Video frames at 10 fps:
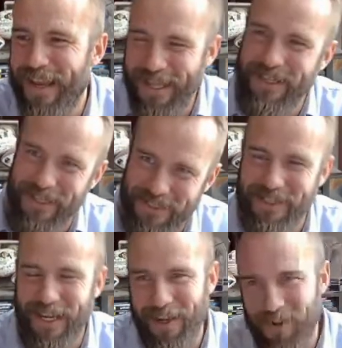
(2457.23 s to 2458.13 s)
And is
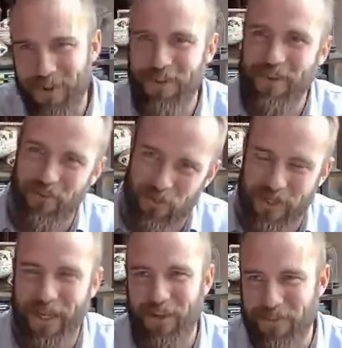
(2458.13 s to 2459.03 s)
Die Hard or
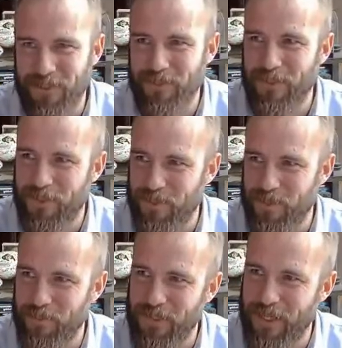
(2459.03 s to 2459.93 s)
Die Hard 2 a Christmas
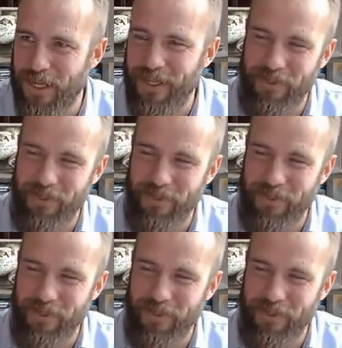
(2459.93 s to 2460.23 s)
movie or not?